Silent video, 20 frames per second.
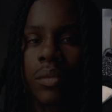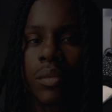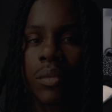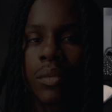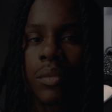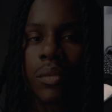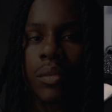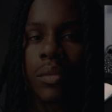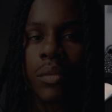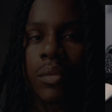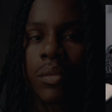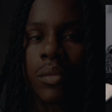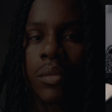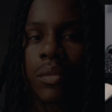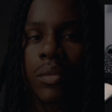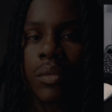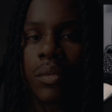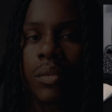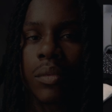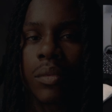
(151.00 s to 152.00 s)

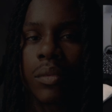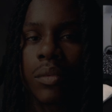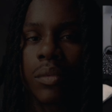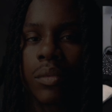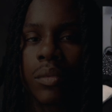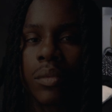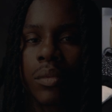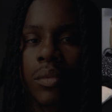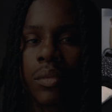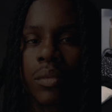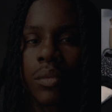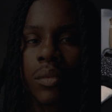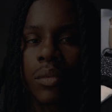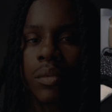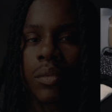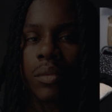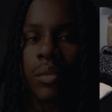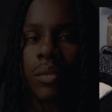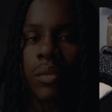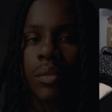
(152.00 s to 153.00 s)

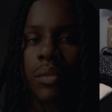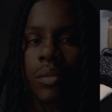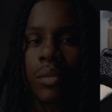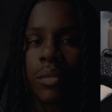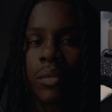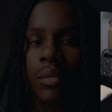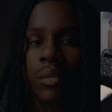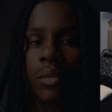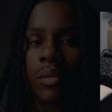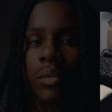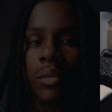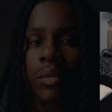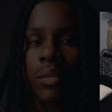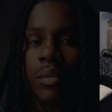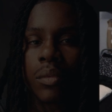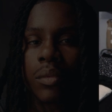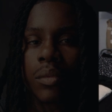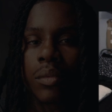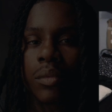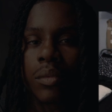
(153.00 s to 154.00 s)

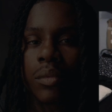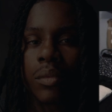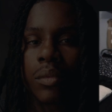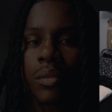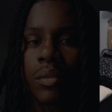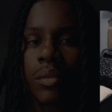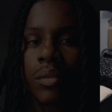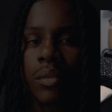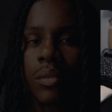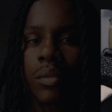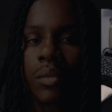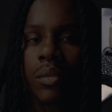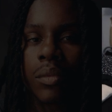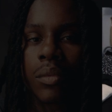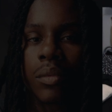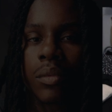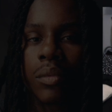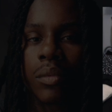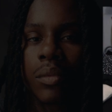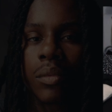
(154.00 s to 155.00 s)

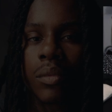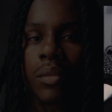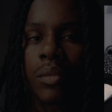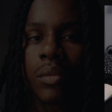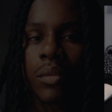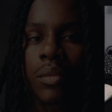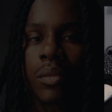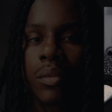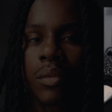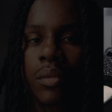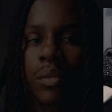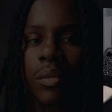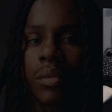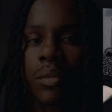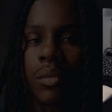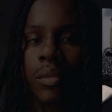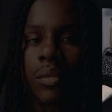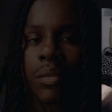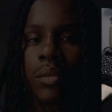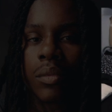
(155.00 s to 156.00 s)

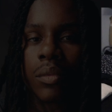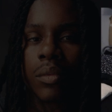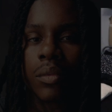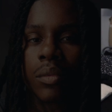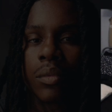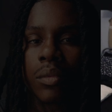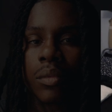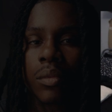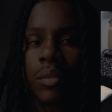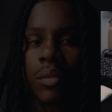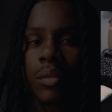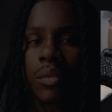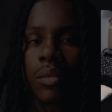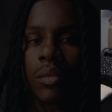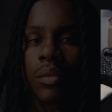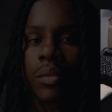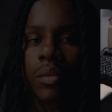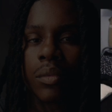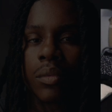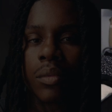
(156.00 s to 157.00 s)

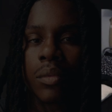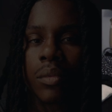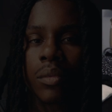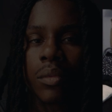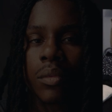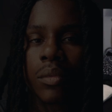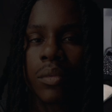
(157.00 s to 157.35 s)
(silent)